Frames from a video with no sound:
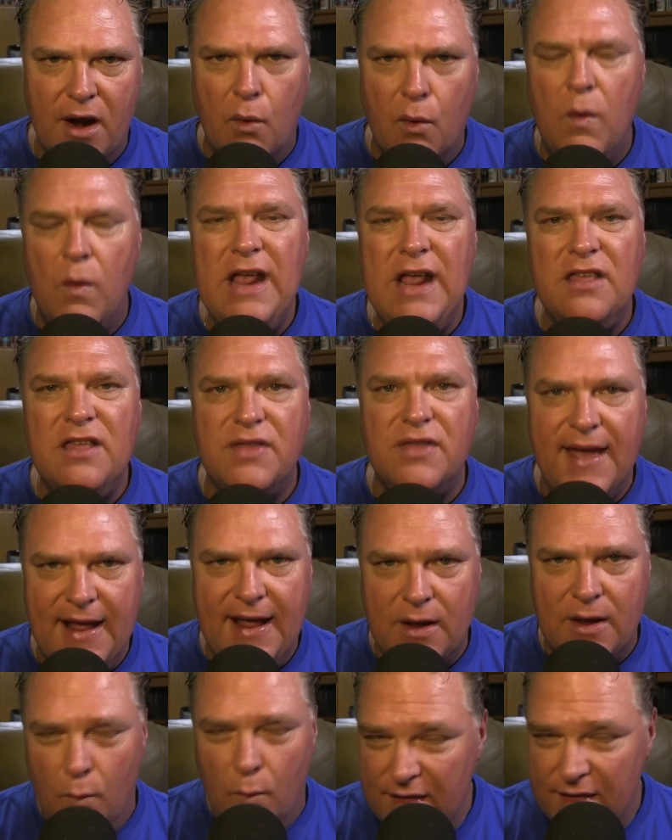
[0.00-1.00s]
We
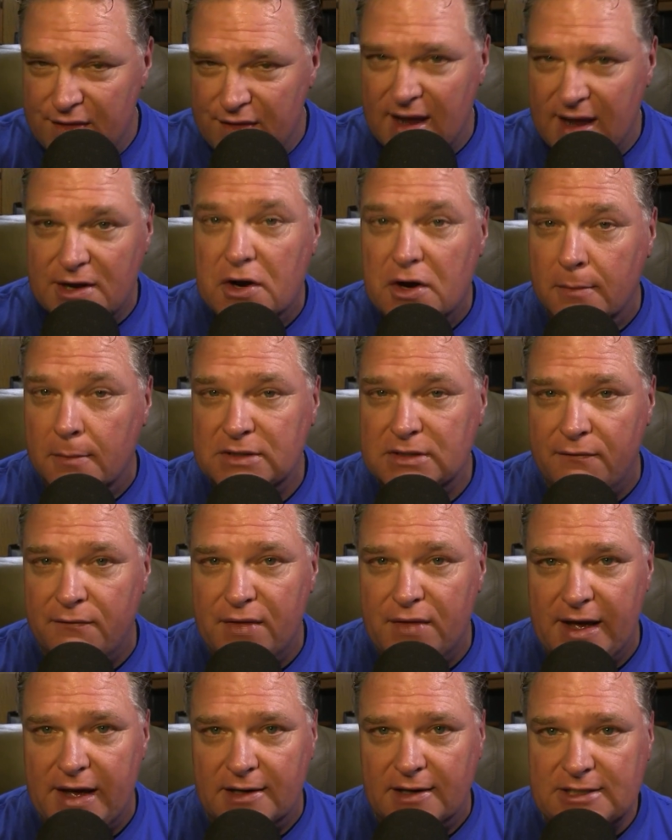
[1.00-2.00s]
think in terms of
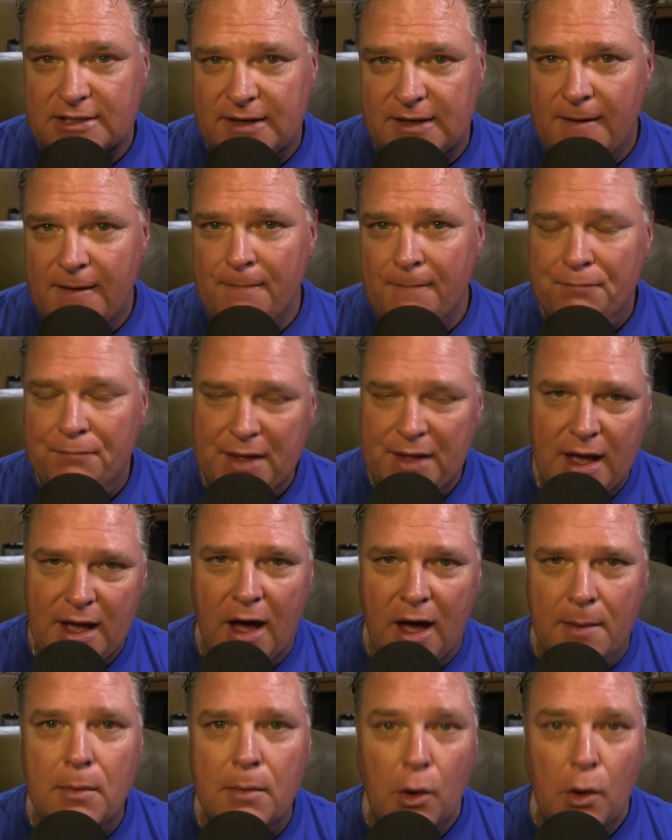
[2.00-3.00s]
this, the
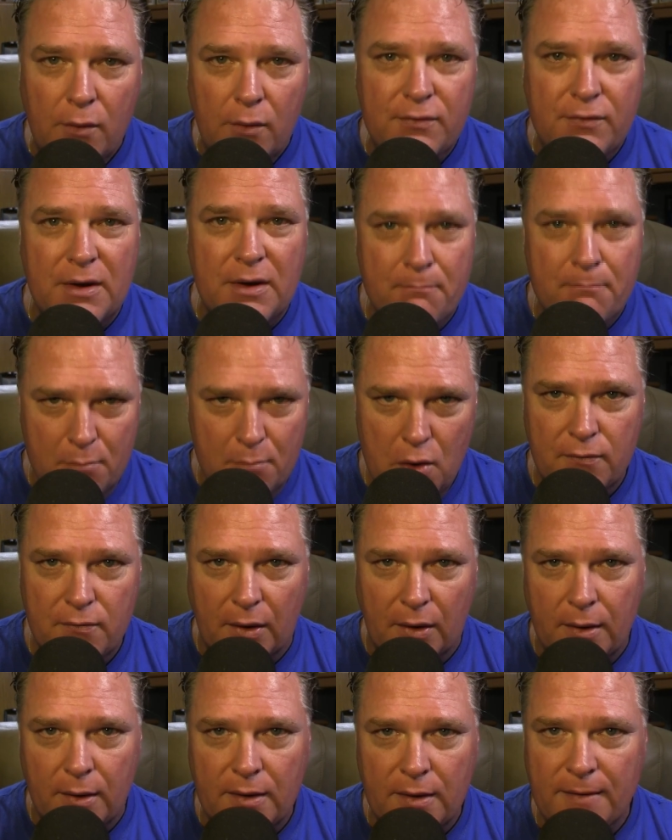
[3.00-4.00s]
unmoved
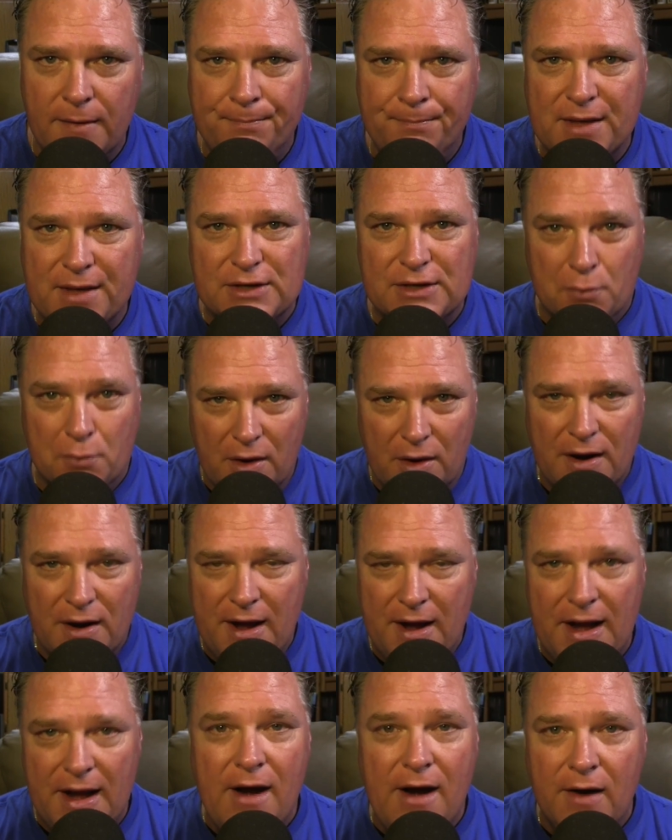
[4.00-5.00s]
mover, because we're
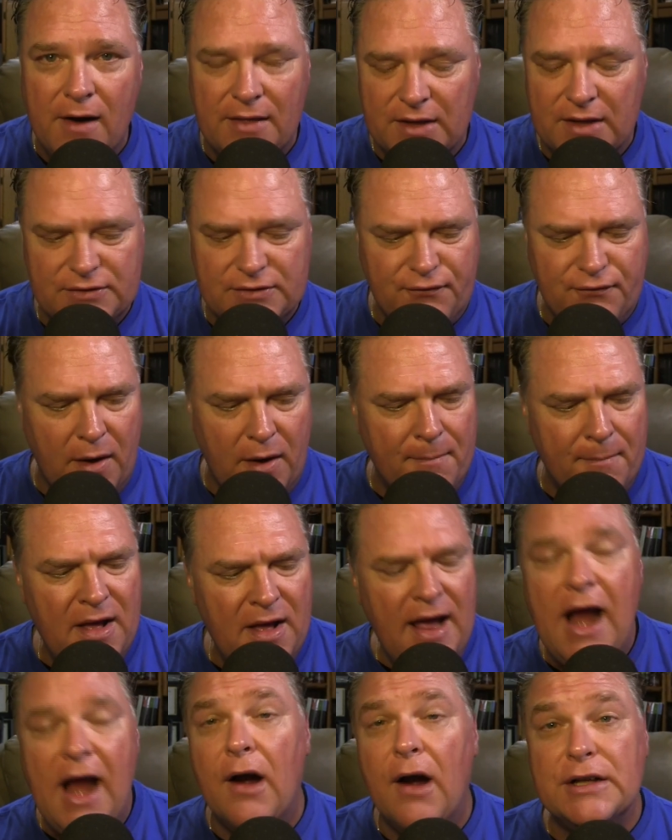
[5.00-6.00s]
inheriting this from
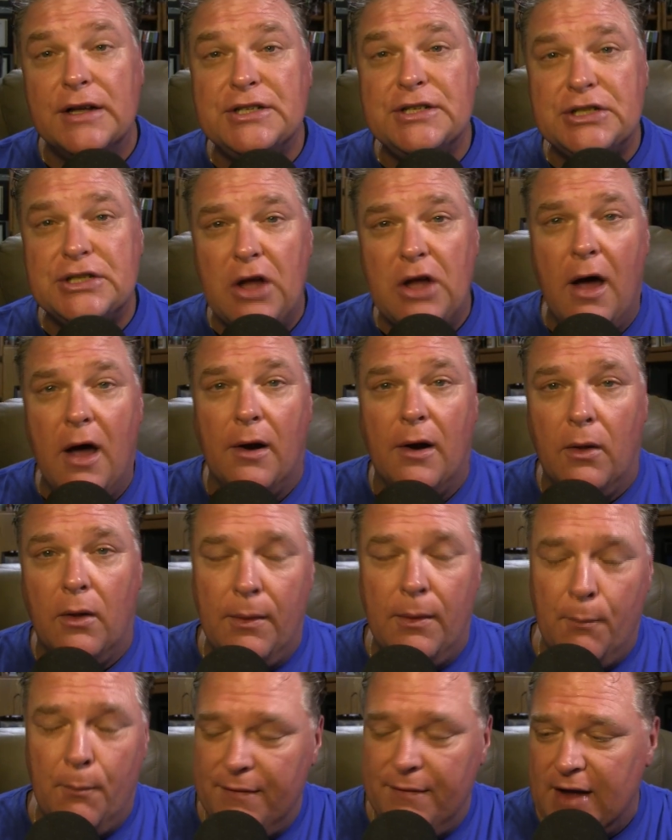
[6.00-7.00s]
Aristotle,
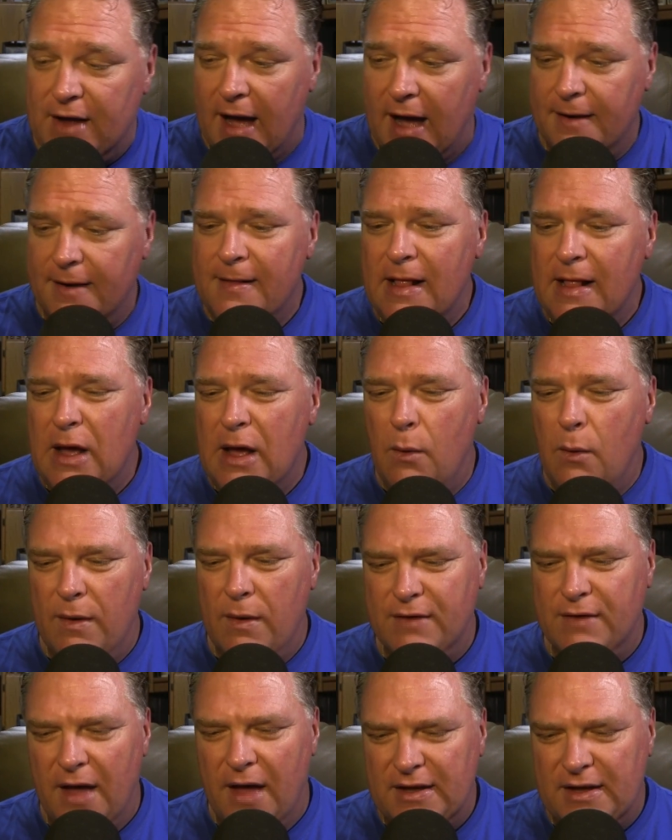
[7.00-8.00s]
and we've got
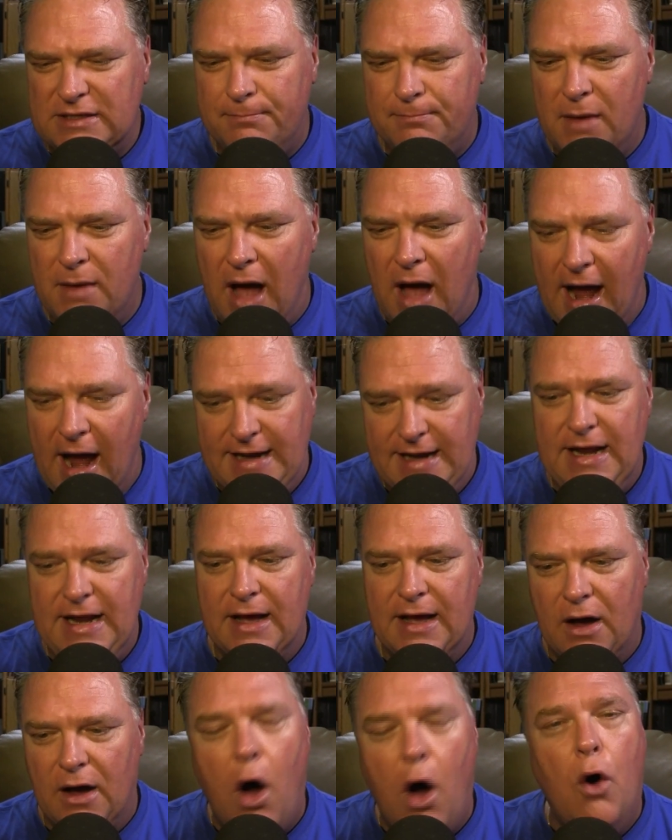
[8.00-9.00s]
this
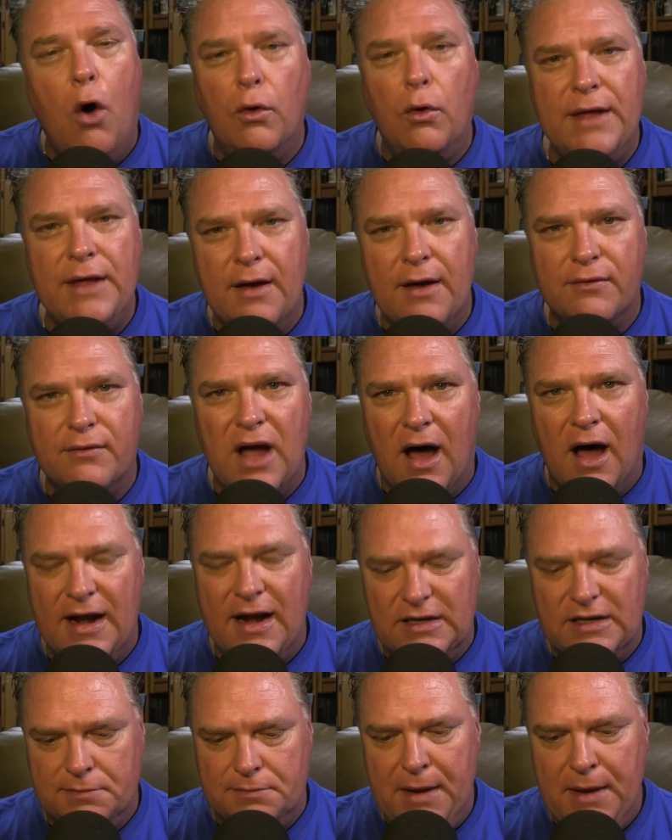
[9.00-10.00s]
idea only of God
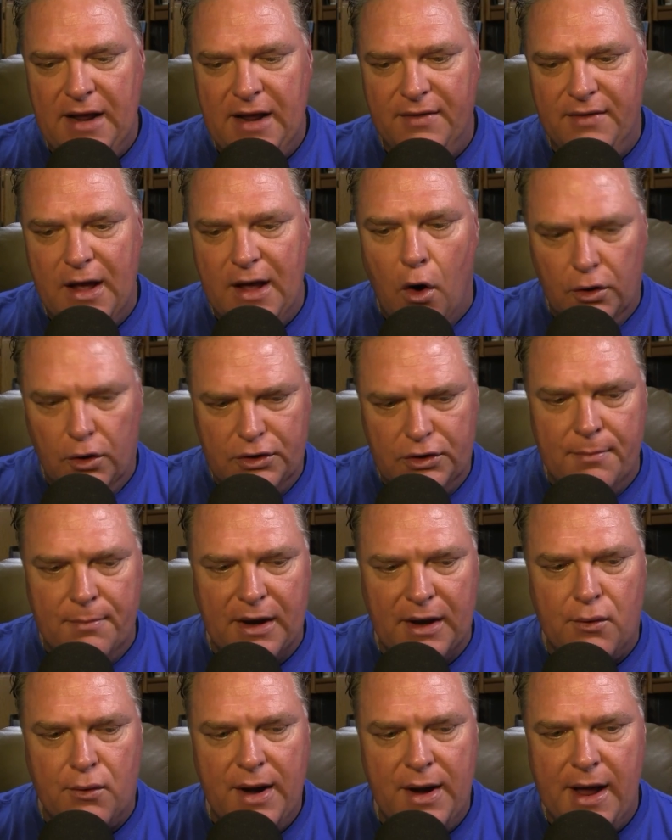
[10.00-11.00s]
as being the ultimate
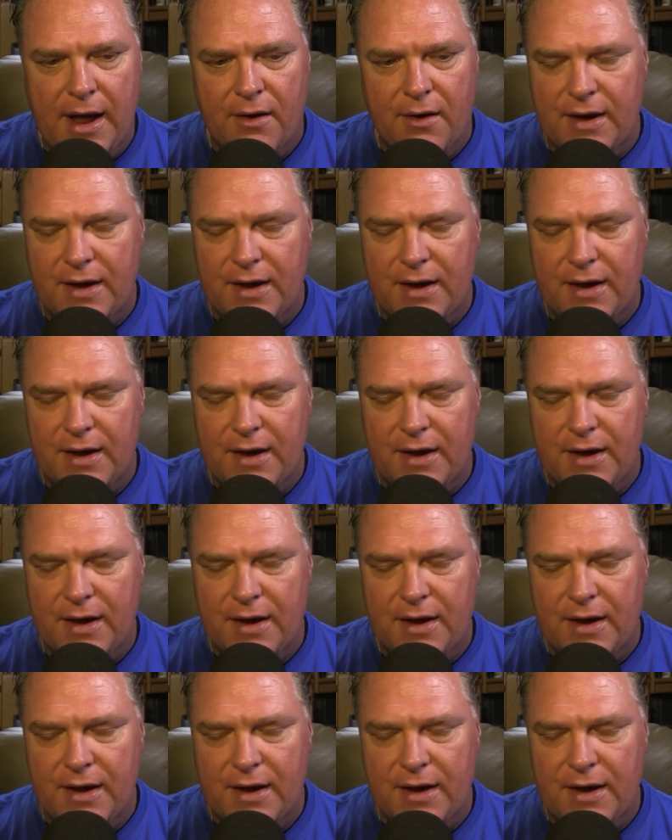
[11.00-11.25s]
creator.